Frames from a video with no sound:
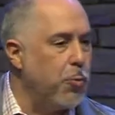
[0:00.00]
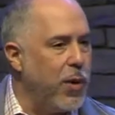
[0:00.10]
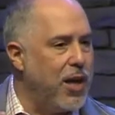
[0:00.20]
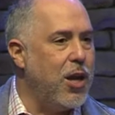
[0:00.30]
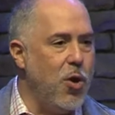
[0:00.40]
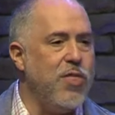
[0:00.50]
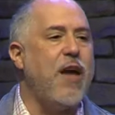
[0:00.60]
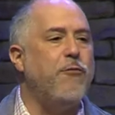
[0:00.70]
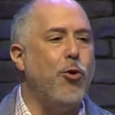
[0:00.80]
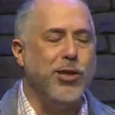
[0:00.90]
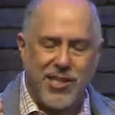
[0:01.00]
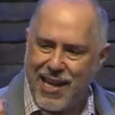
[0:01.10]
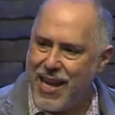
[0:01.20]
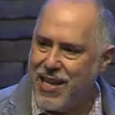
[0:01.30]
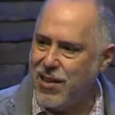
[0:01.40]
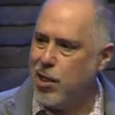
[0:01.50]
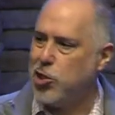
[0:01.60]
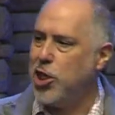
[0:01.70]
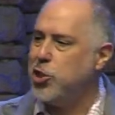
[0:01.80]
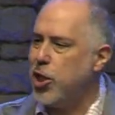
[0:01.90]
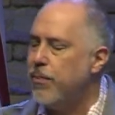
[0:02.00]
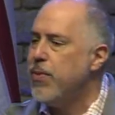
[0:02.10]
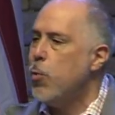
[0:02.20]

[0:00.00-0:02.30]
We hear that voice in the teaching.